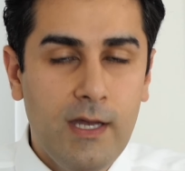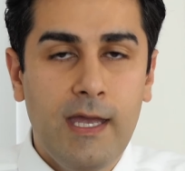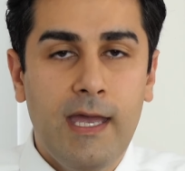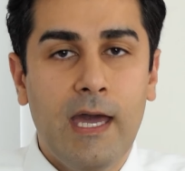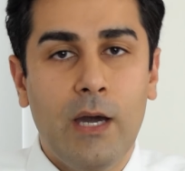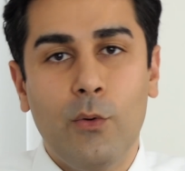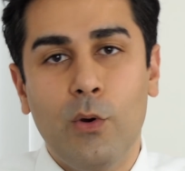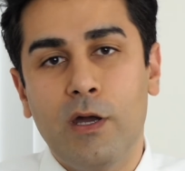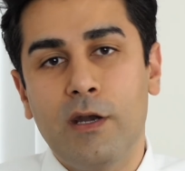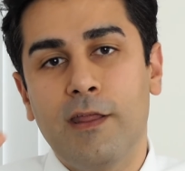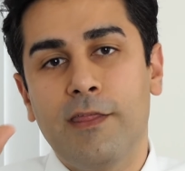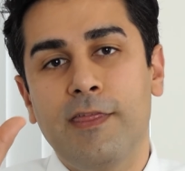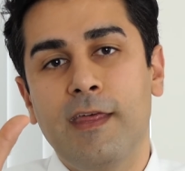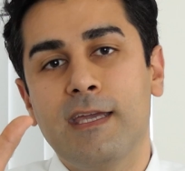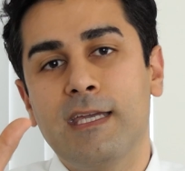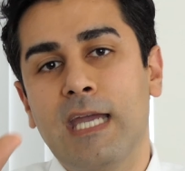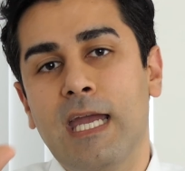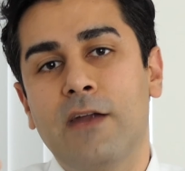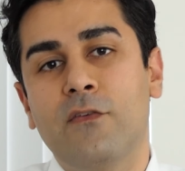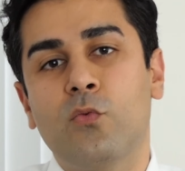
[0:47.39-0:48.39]
And I want to
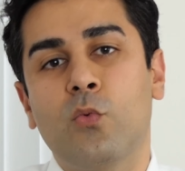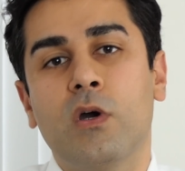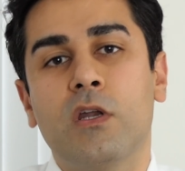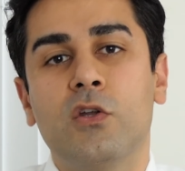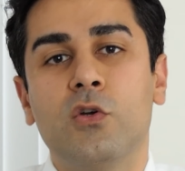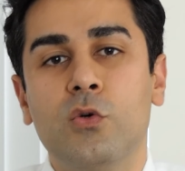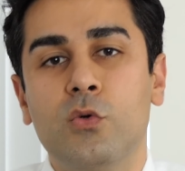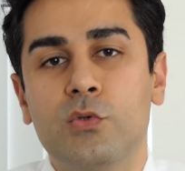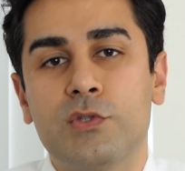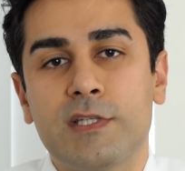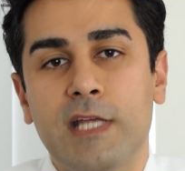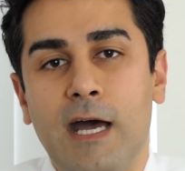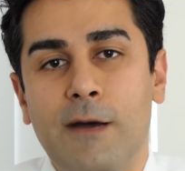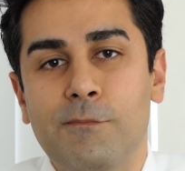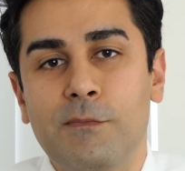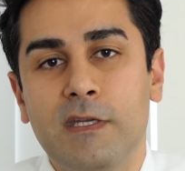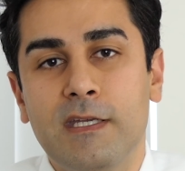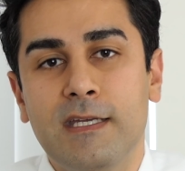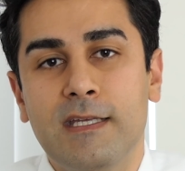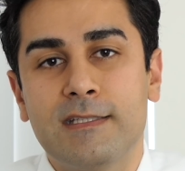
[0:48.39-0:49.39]
thank everyone who
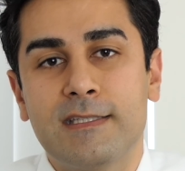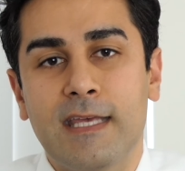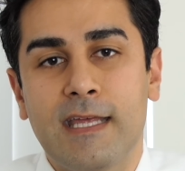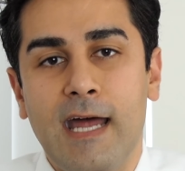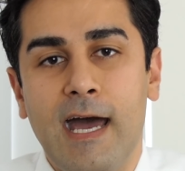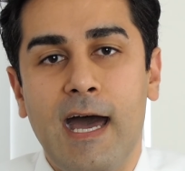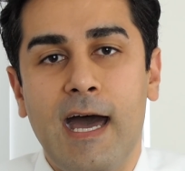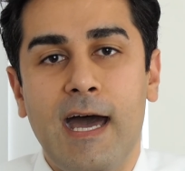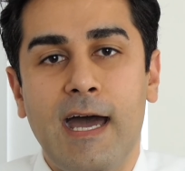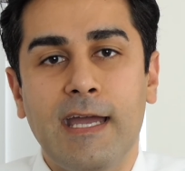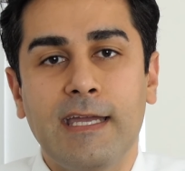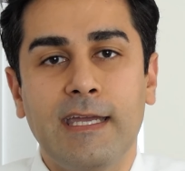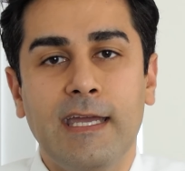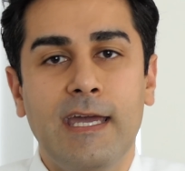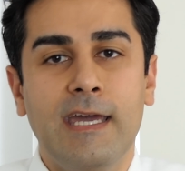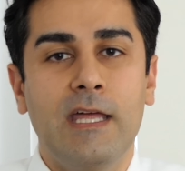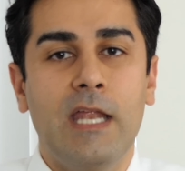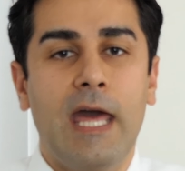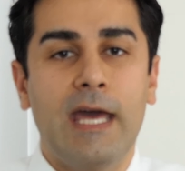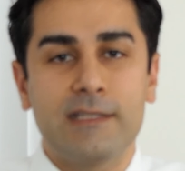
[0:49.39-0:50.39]
stopped me and said hi
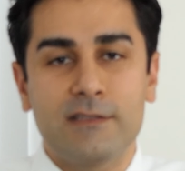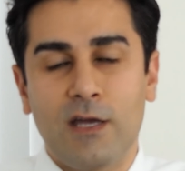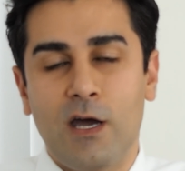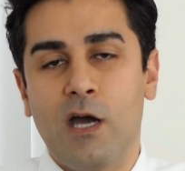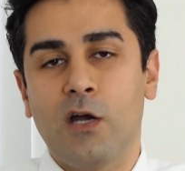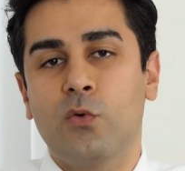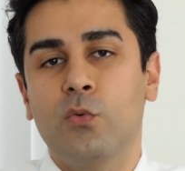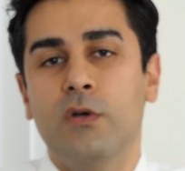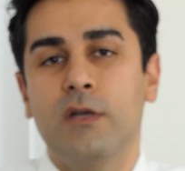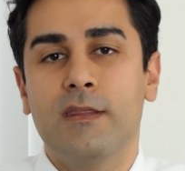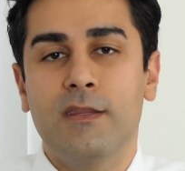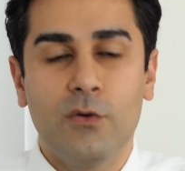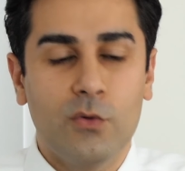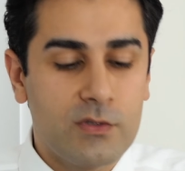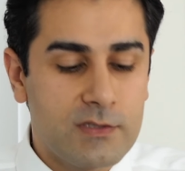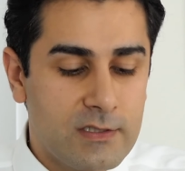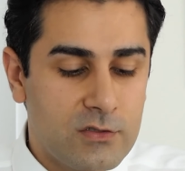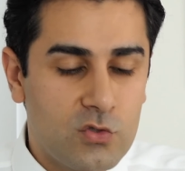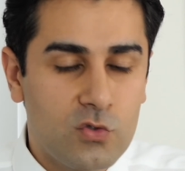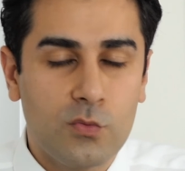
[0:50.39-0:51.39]
and I talked with. It
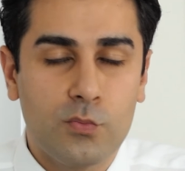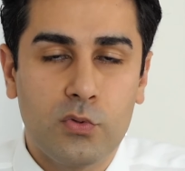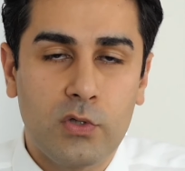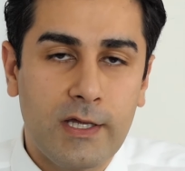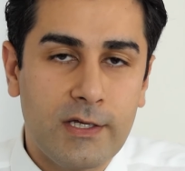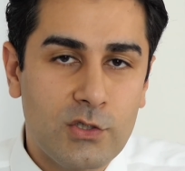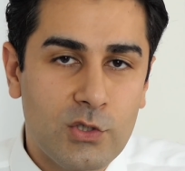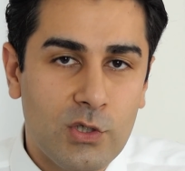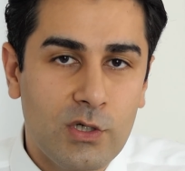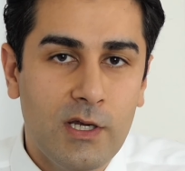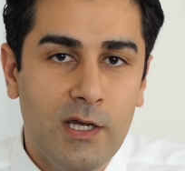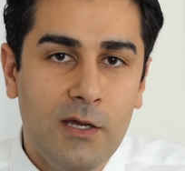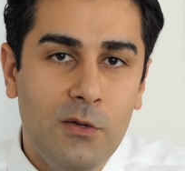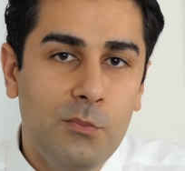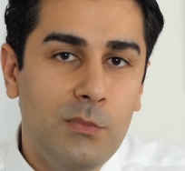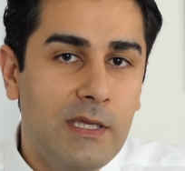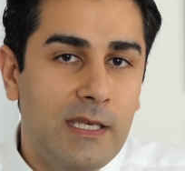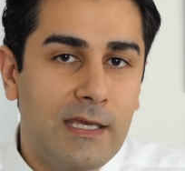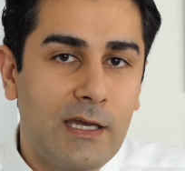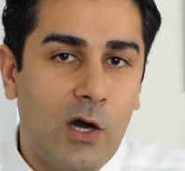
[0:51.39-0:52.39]
was a true pleasure
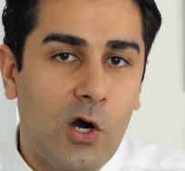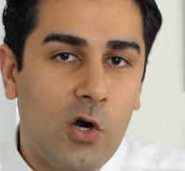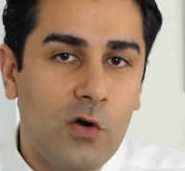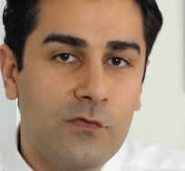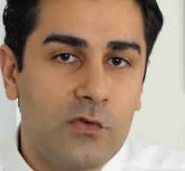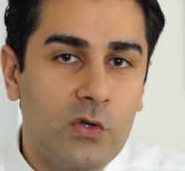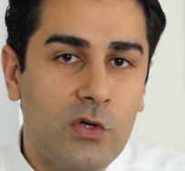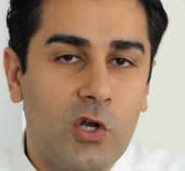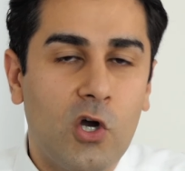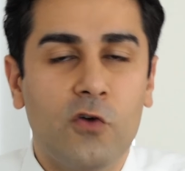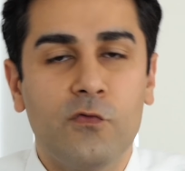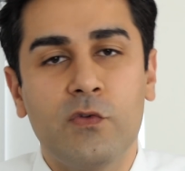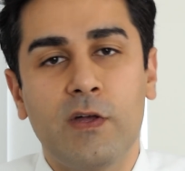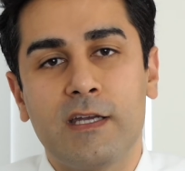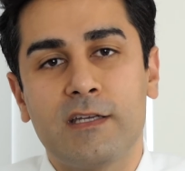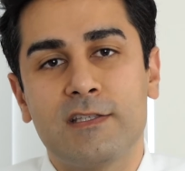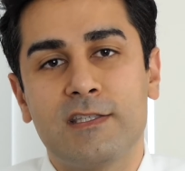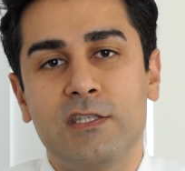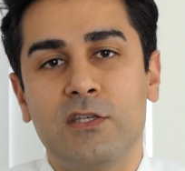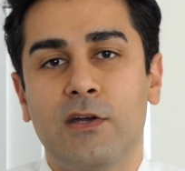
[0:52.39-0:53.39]
meeting all of you, and hopefully
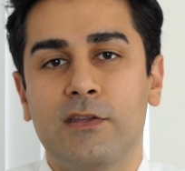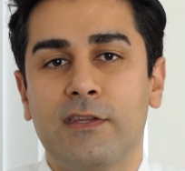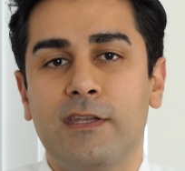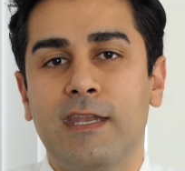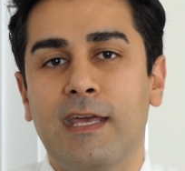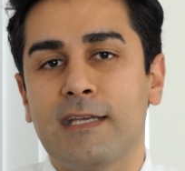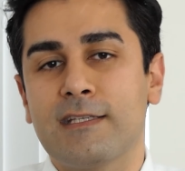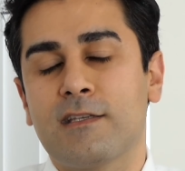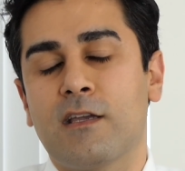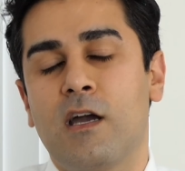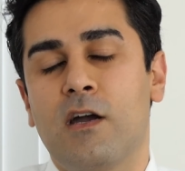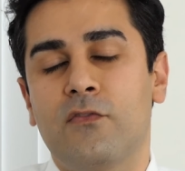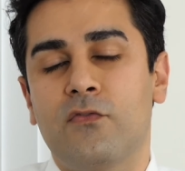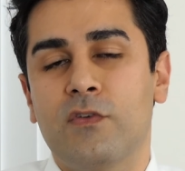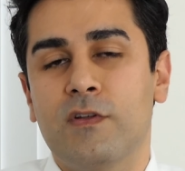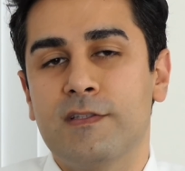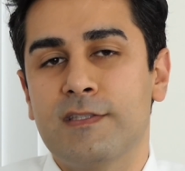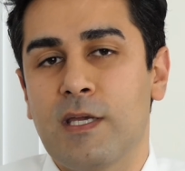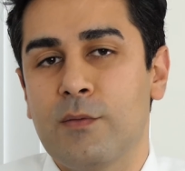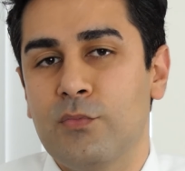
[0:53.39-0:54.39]
I can see you at the next
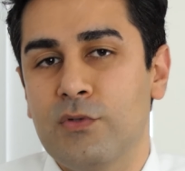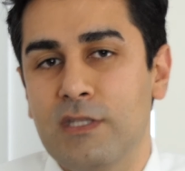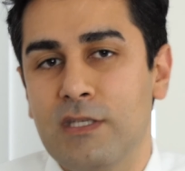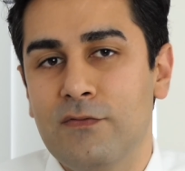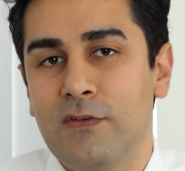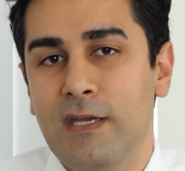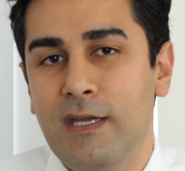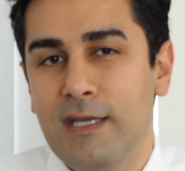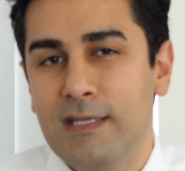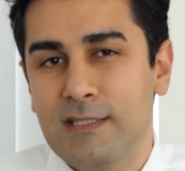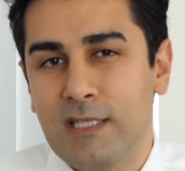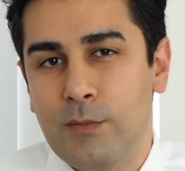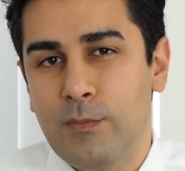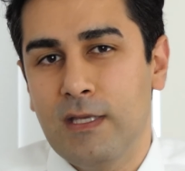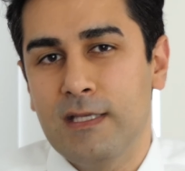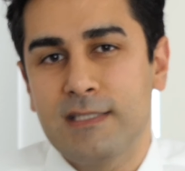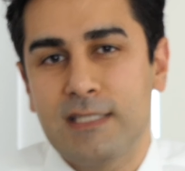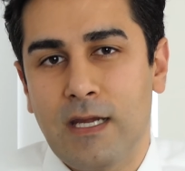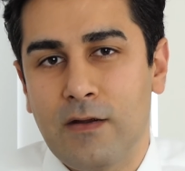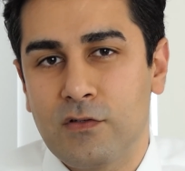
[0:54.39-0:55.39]
conference, I believe. It's going to
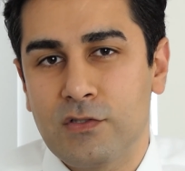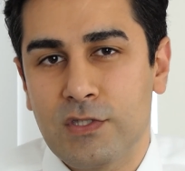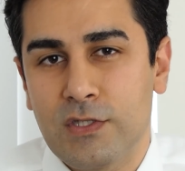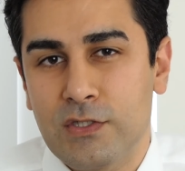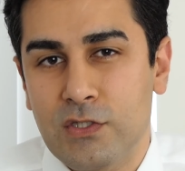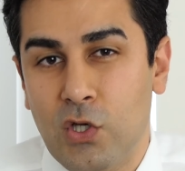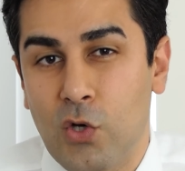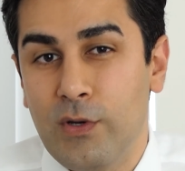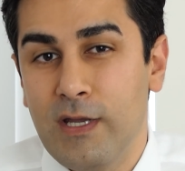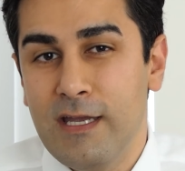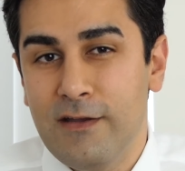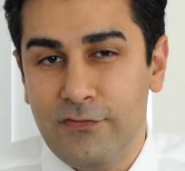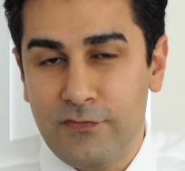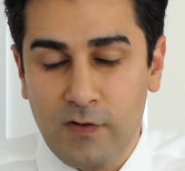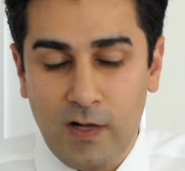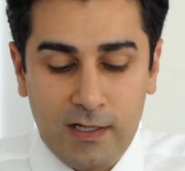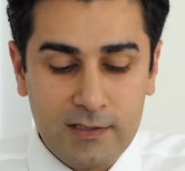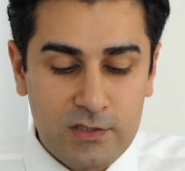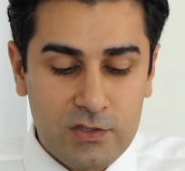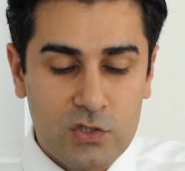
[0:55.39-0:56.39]
be in San Francisco, if
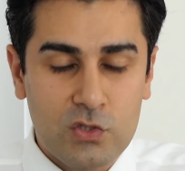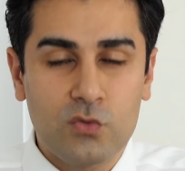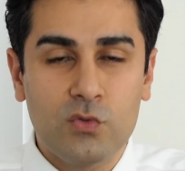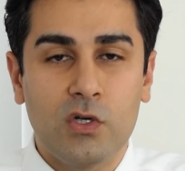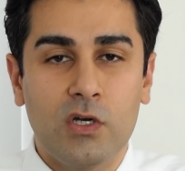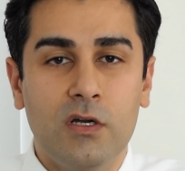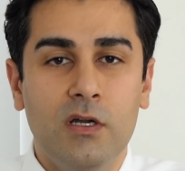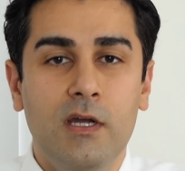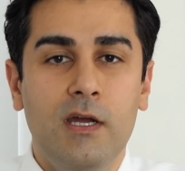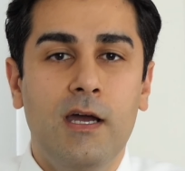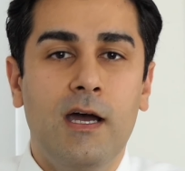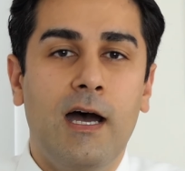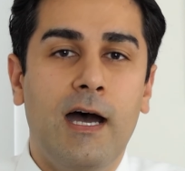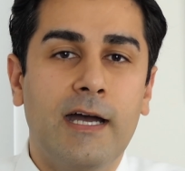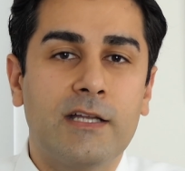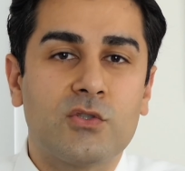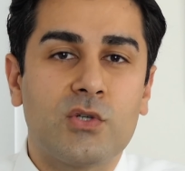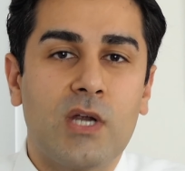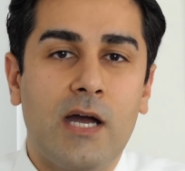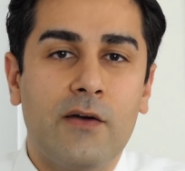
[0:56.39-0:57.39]
not sooner.
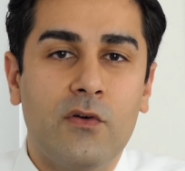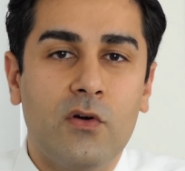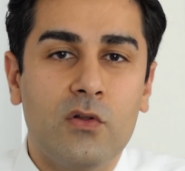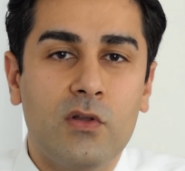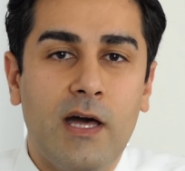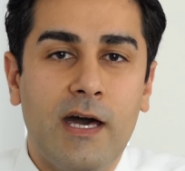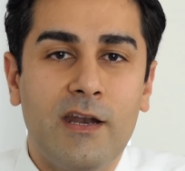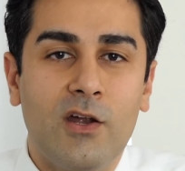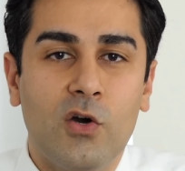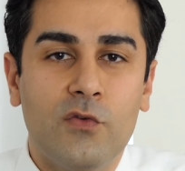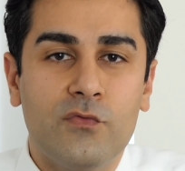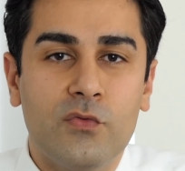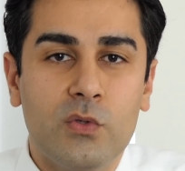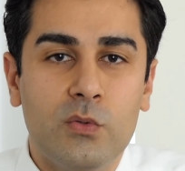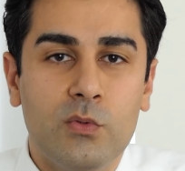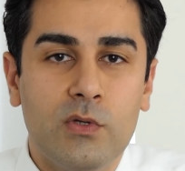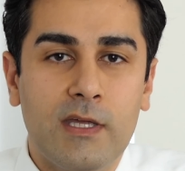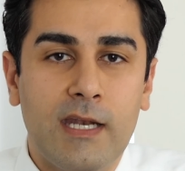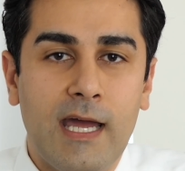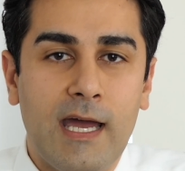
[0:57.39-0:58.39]
I travel a lot.
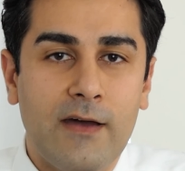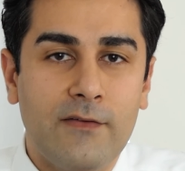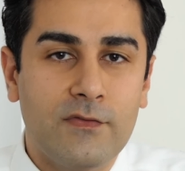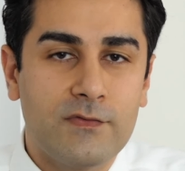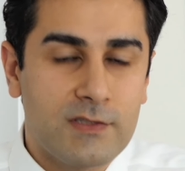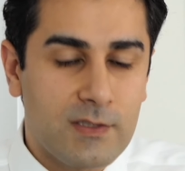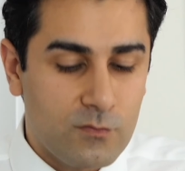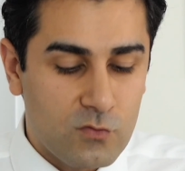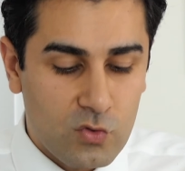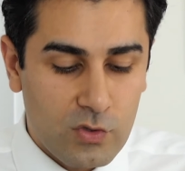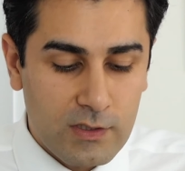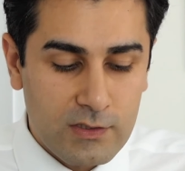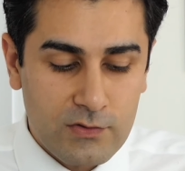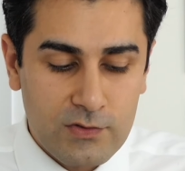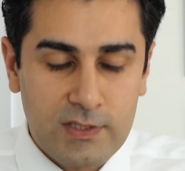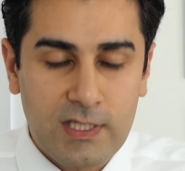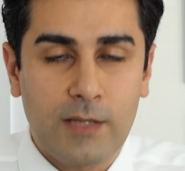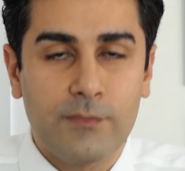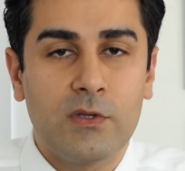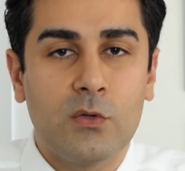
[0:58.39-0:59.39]
Hopefully we can have some drinks or
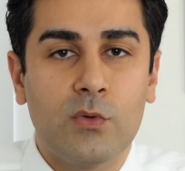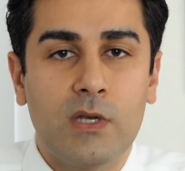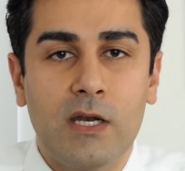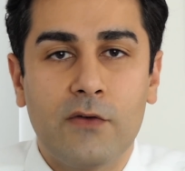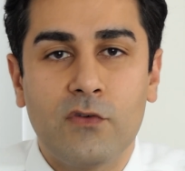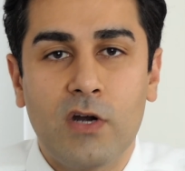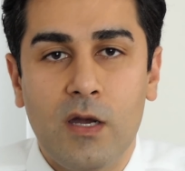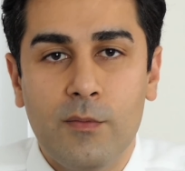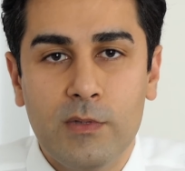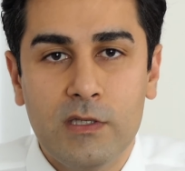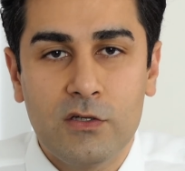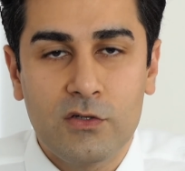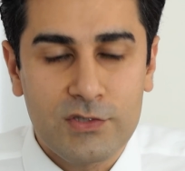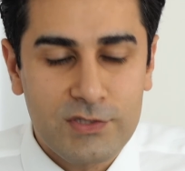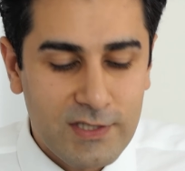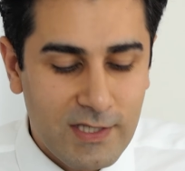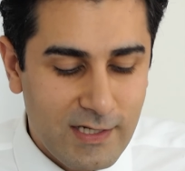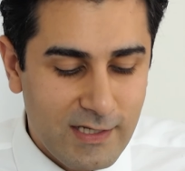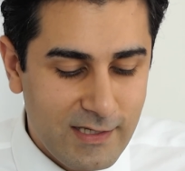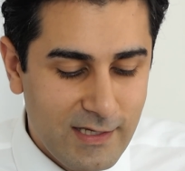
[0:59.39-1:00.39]
something whenever I'm in your
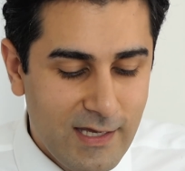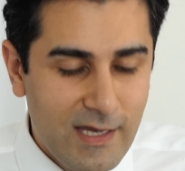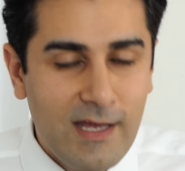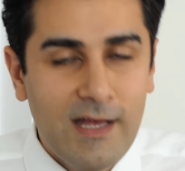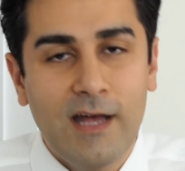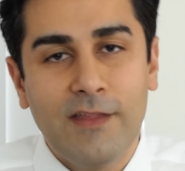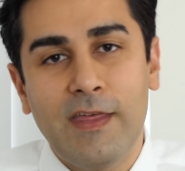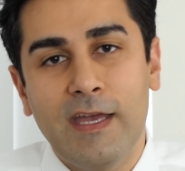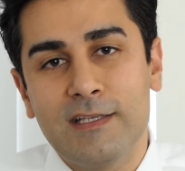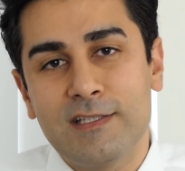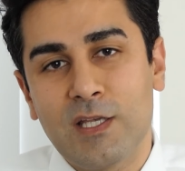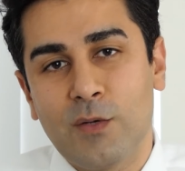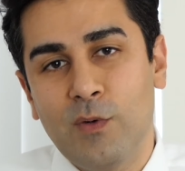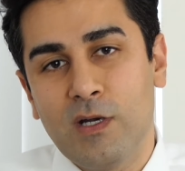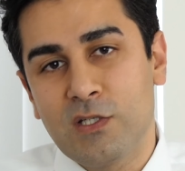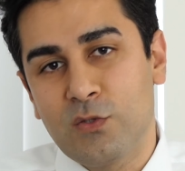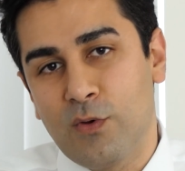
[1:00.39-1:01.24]
city. Thanks so much.